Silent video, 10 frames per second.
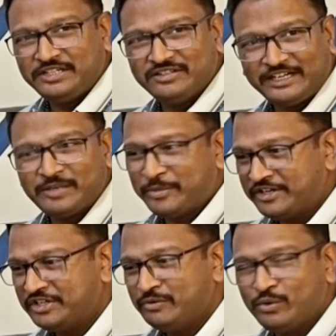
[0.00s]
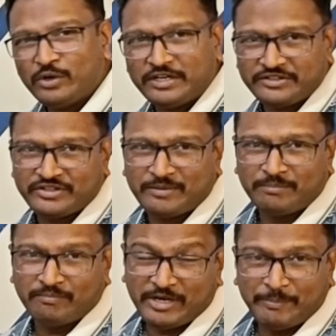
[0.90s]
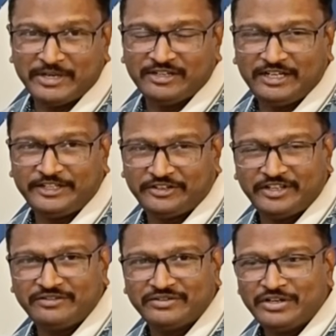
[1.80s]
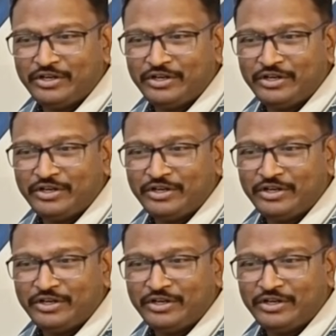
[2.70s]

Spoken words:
It's not a pen review or some pen related things.